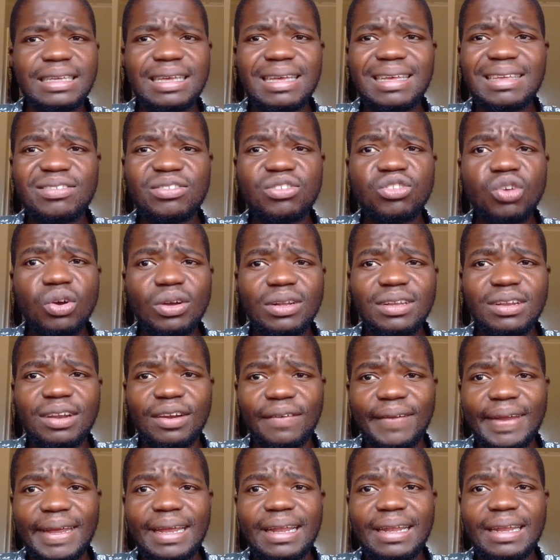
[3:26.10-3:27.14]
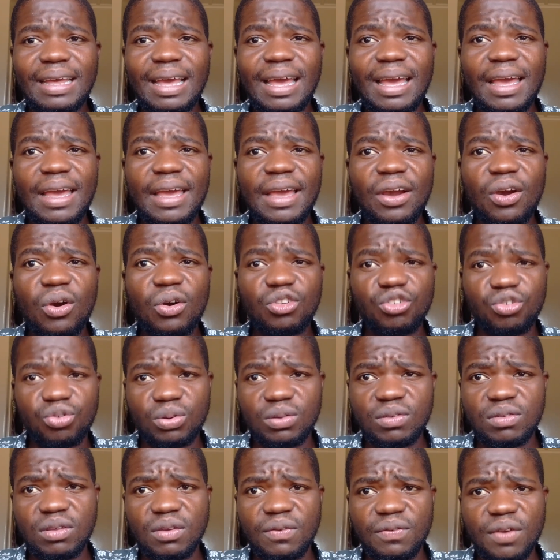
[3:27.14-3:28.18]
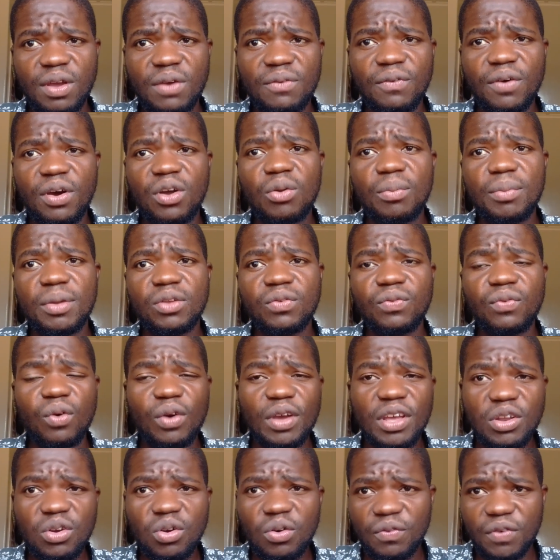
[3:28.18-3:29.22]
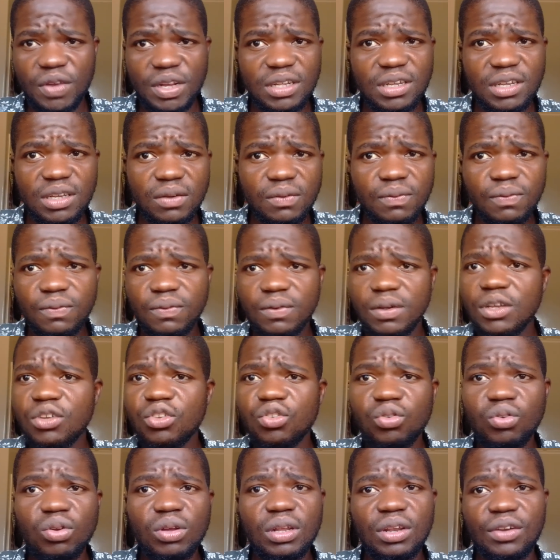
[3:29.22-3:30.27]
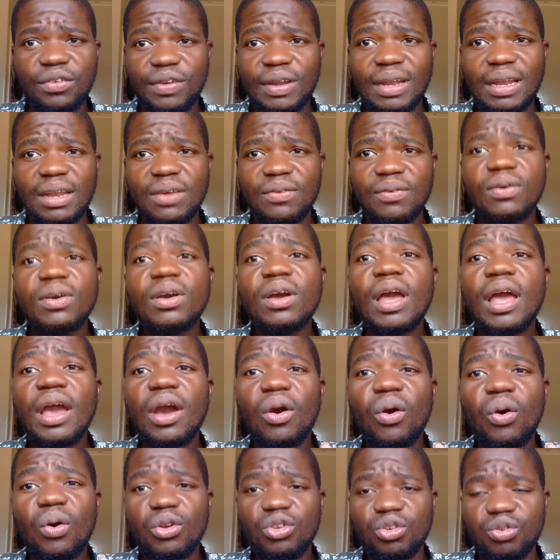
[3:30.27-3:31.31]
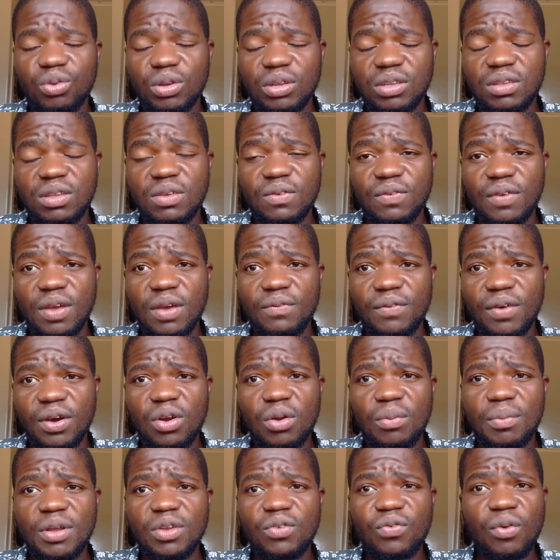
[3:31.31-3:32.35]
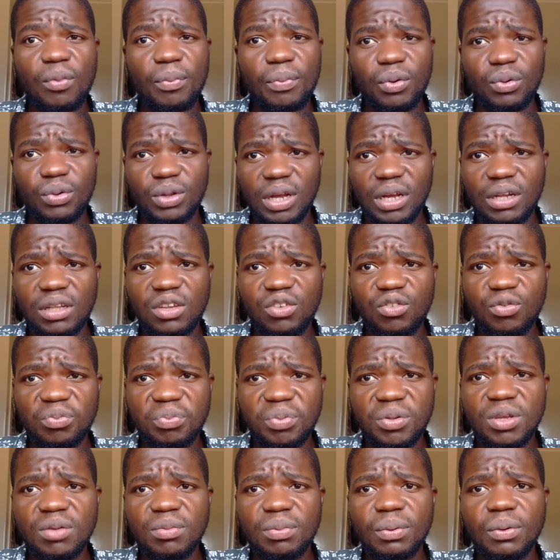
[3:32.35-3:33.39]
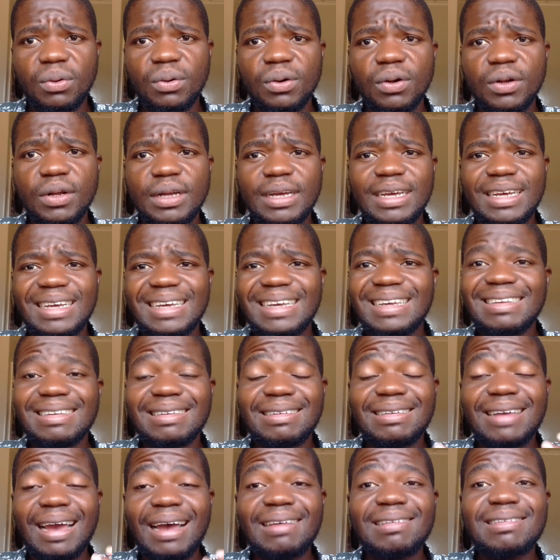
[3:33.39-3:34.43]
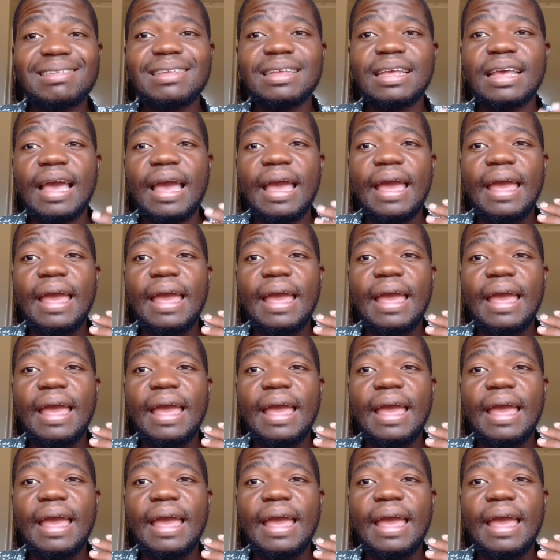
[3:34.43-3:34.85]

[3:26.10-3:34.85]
It's not really a conducive environment for innovative. It's not really a conducive environment for productive people. It just